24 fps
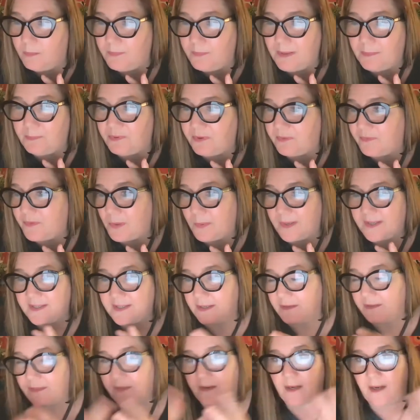people have no
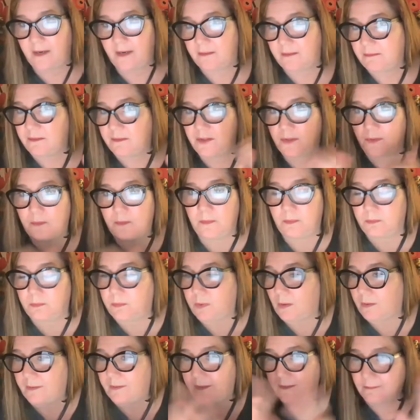idea that I do
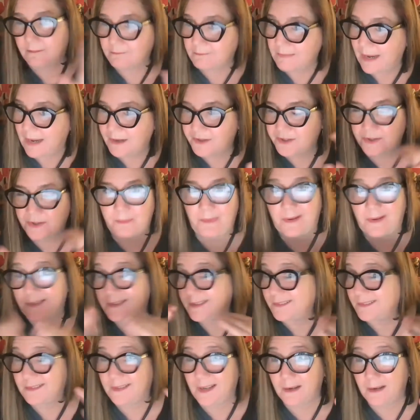work in national
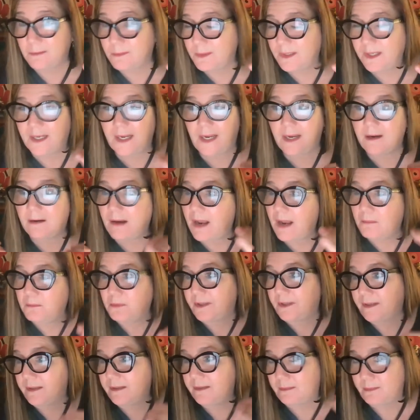politics. And I don't really care. I'm
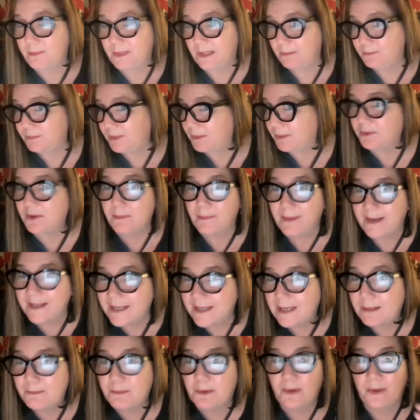looking to meet people in my
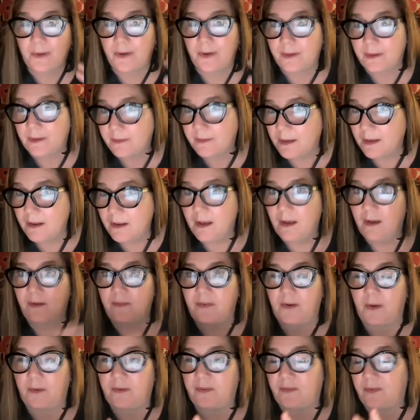neighborhood and
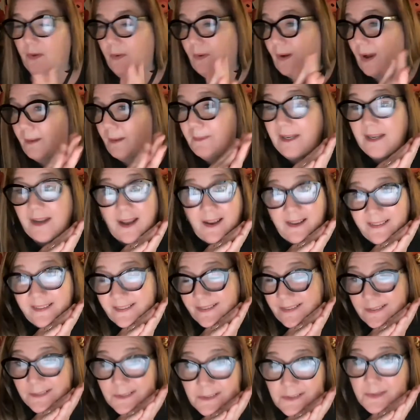folks. So, I
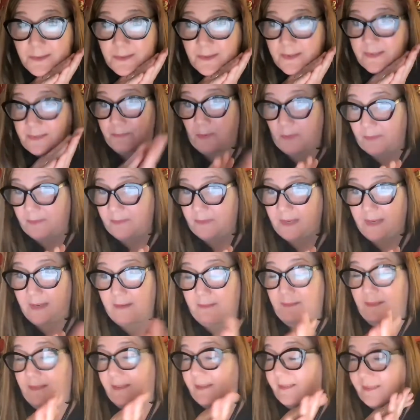still do this
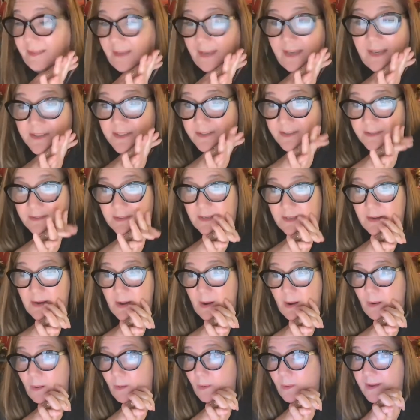at this age,
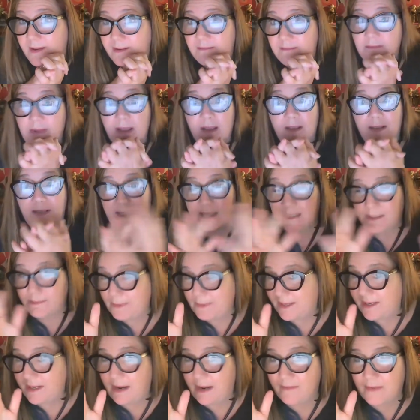and
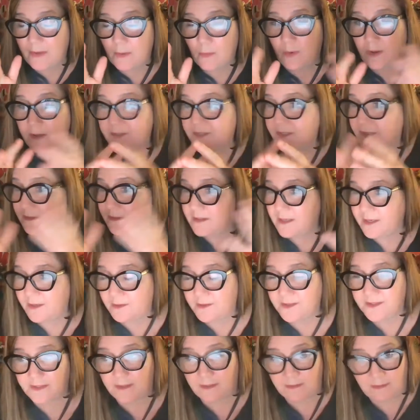despite having worked in
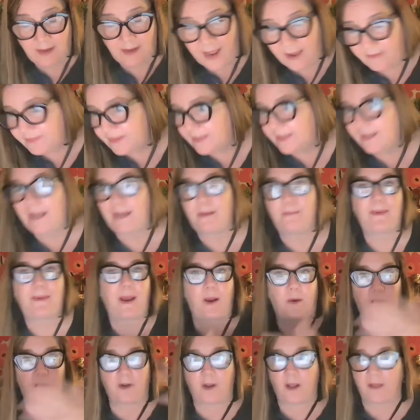years and having gained
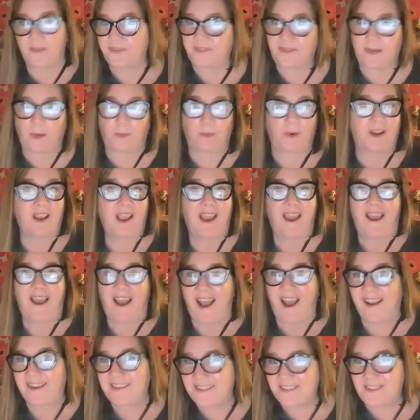power and all this network,
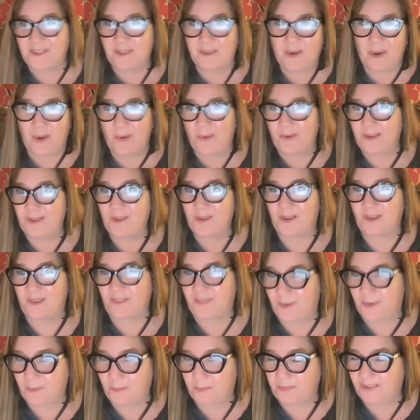I still go and look
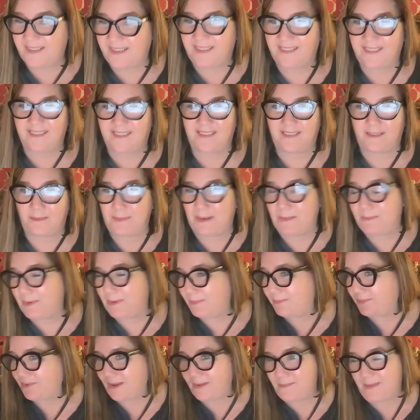for places to meet
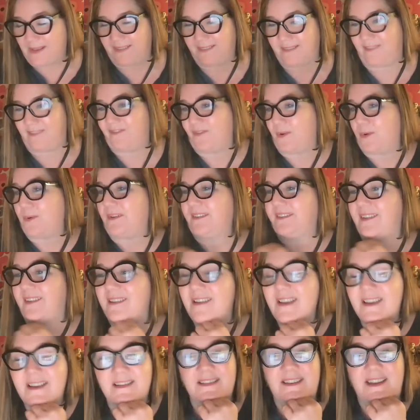people. I met some folks at
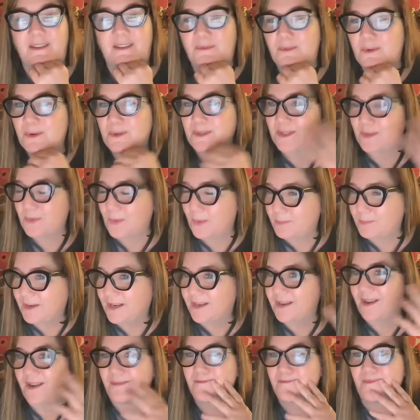Netroots who I'm going
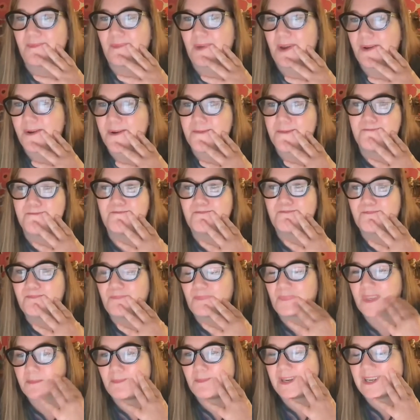to
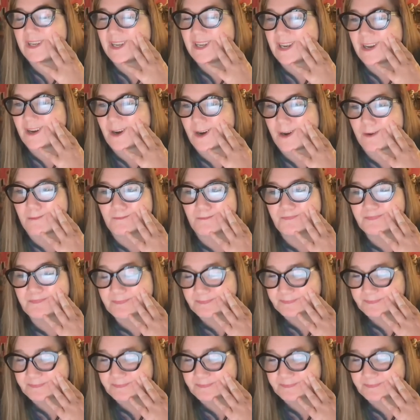meet here.